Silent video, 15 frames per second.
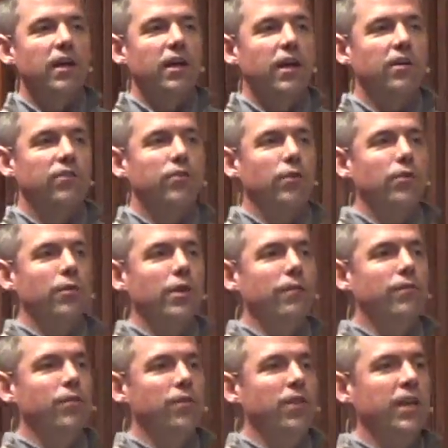And so
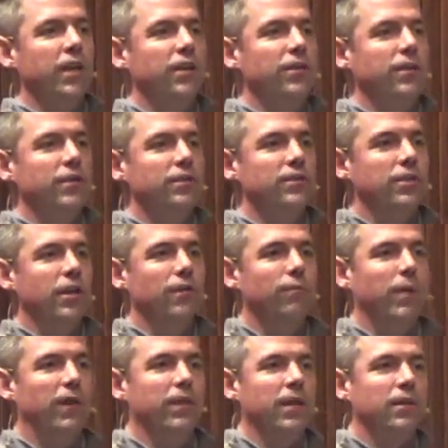if you're thinking to yourself
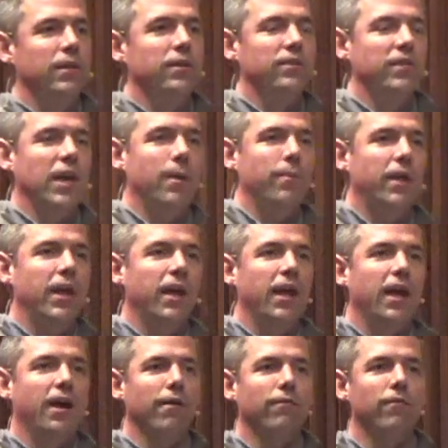by the end of the time that I
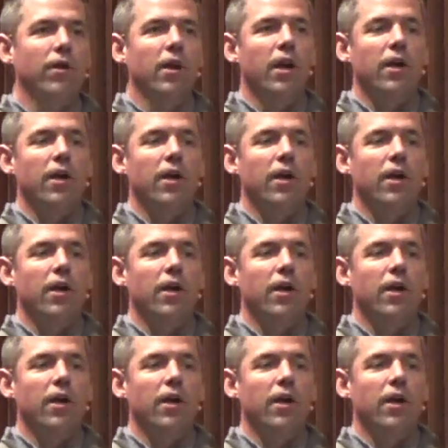have,